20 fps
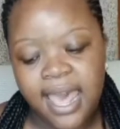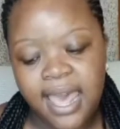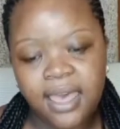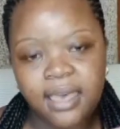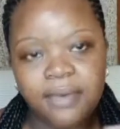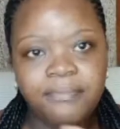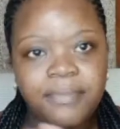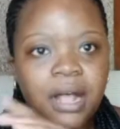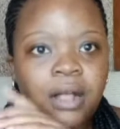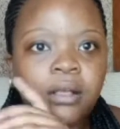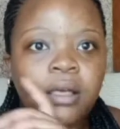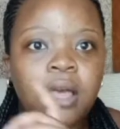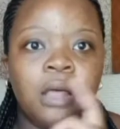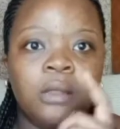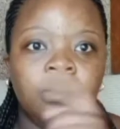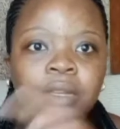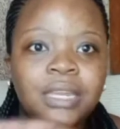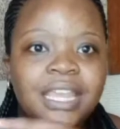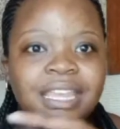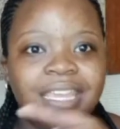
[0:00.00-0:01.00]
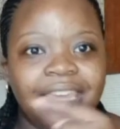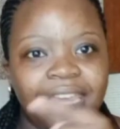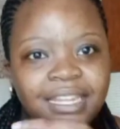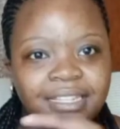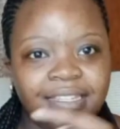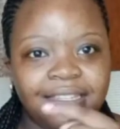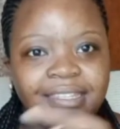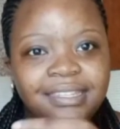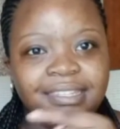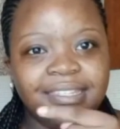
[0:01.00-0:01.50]
I'll link
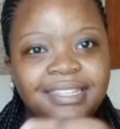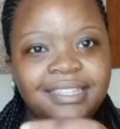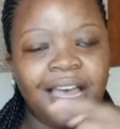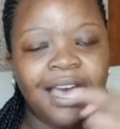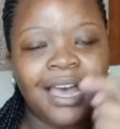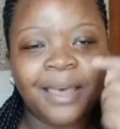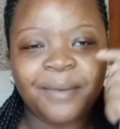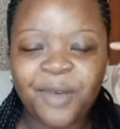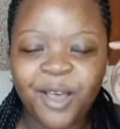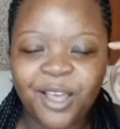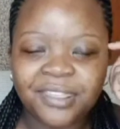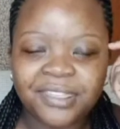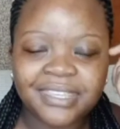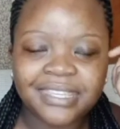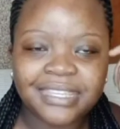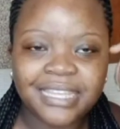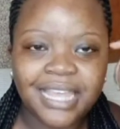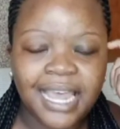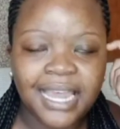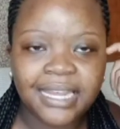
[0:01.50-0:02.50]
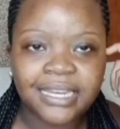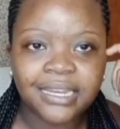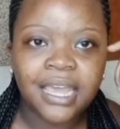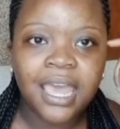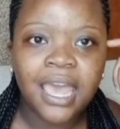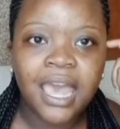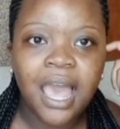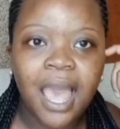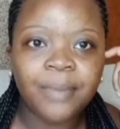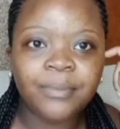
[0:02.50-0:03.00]
it on the side.
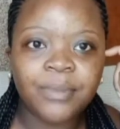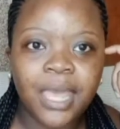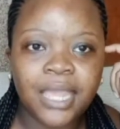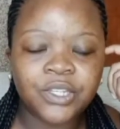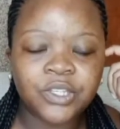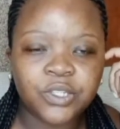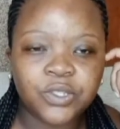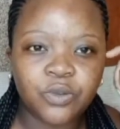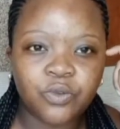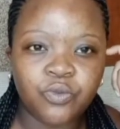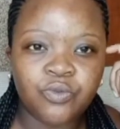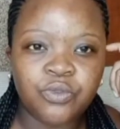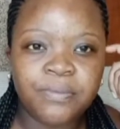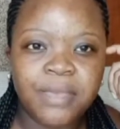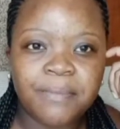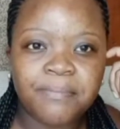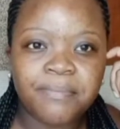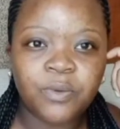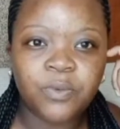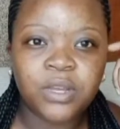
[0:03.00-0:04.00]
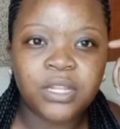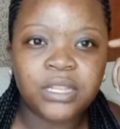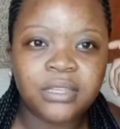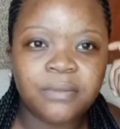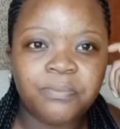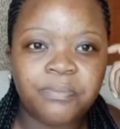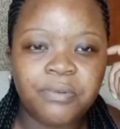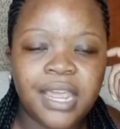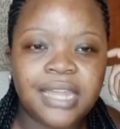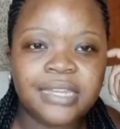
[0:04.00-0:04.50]
I just don't remember what
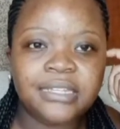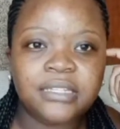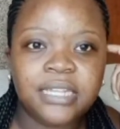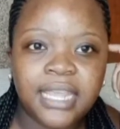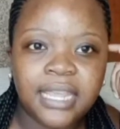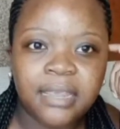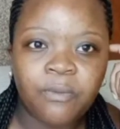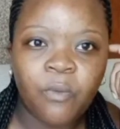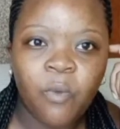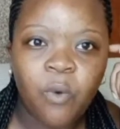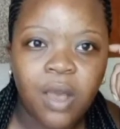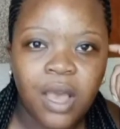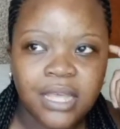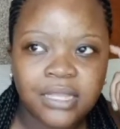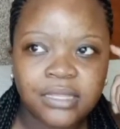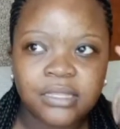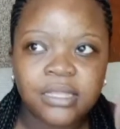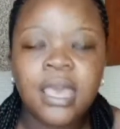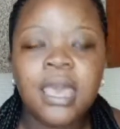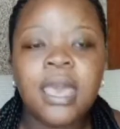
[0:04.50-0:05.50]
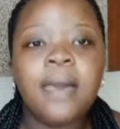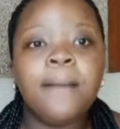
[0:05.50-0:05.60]
the brand name was.